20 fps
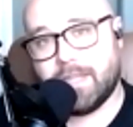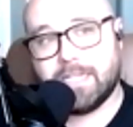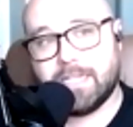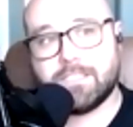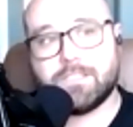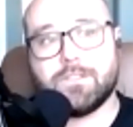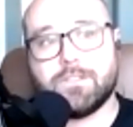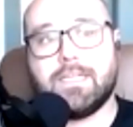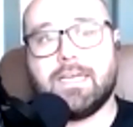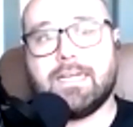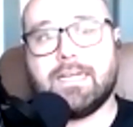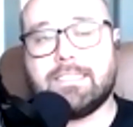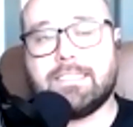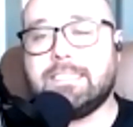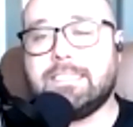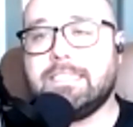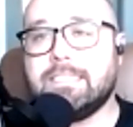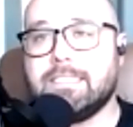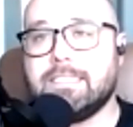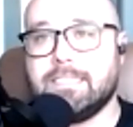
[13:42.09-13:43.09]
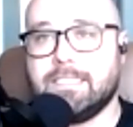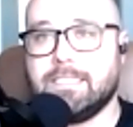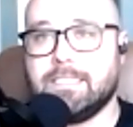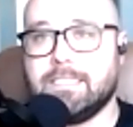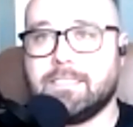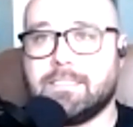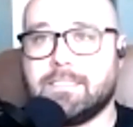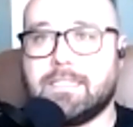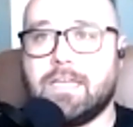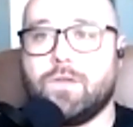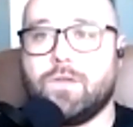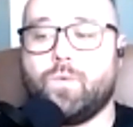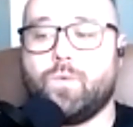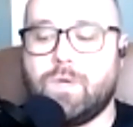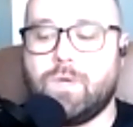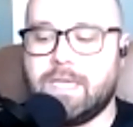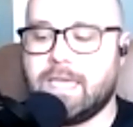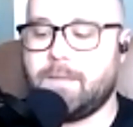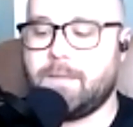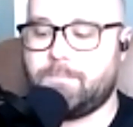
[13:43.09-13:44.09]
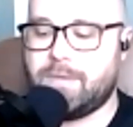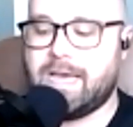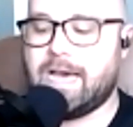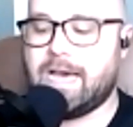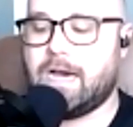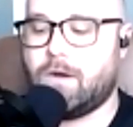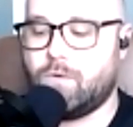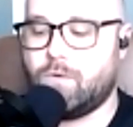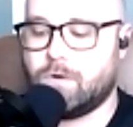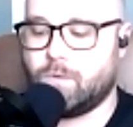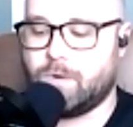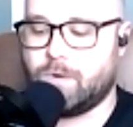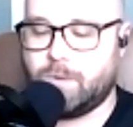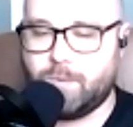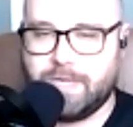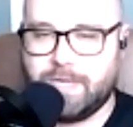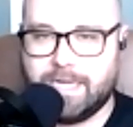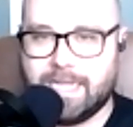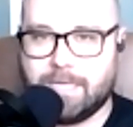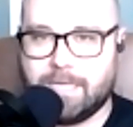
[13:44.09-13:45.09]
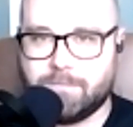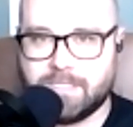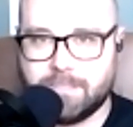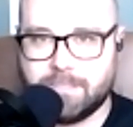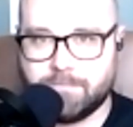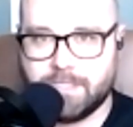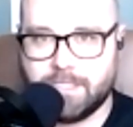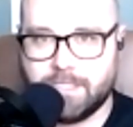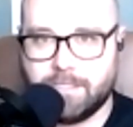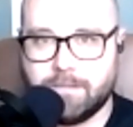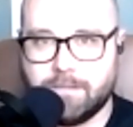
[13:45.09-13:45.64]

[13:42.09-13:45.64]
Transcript: And so the idea is that we get power when we name something.